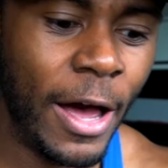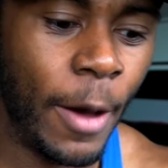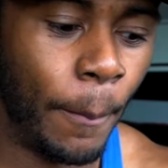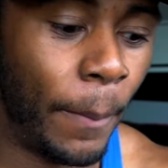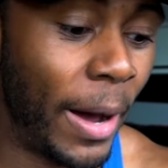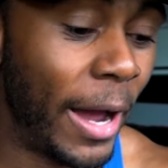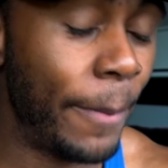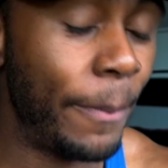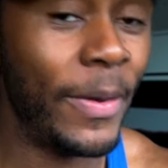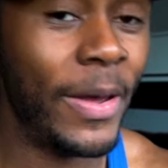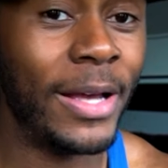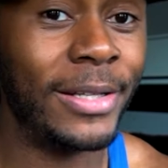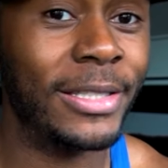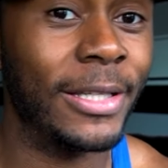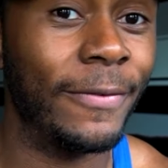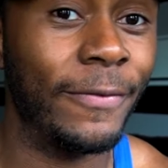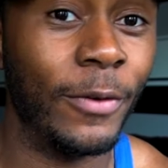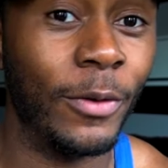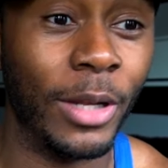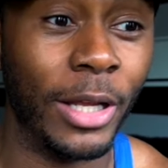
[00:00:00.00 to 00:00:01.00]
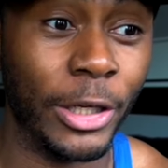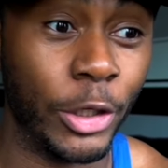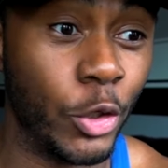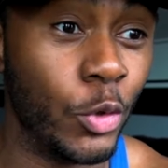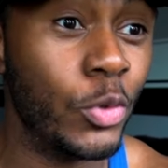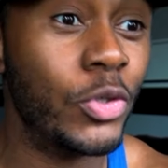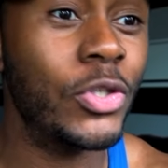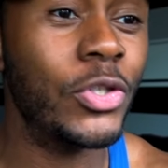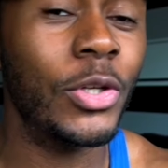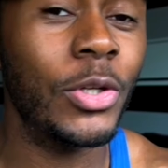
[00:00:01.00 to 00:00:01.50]
but I personally feel like
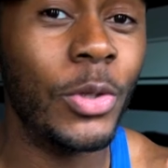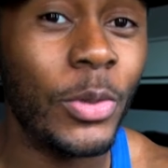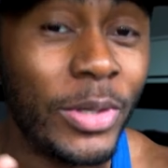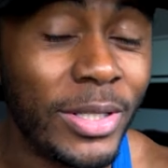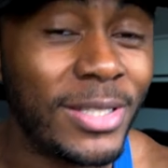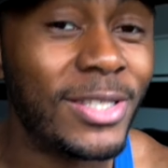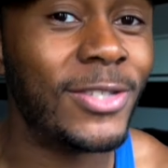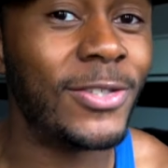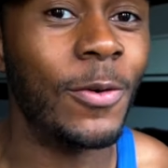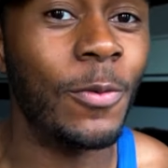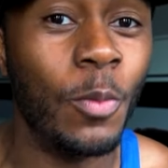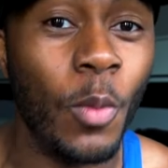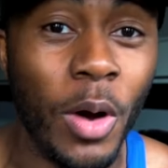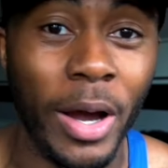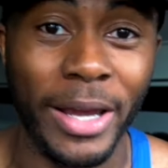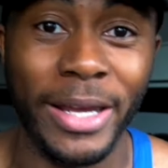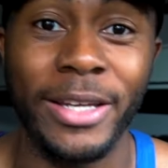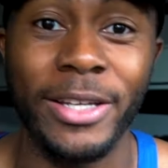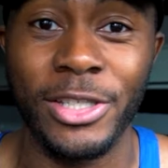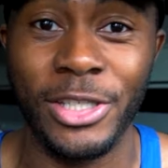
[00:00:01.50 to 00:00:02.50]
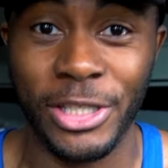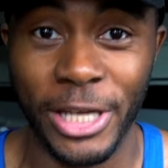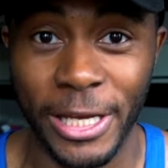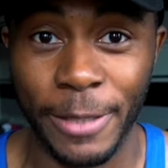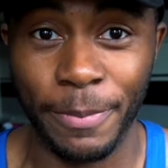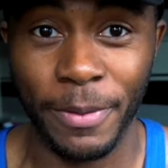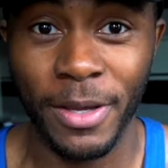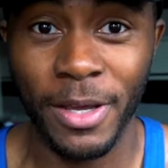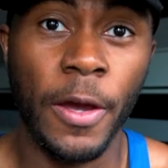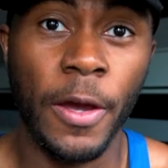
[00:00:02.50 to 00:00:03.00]
you should look somewhat in shape.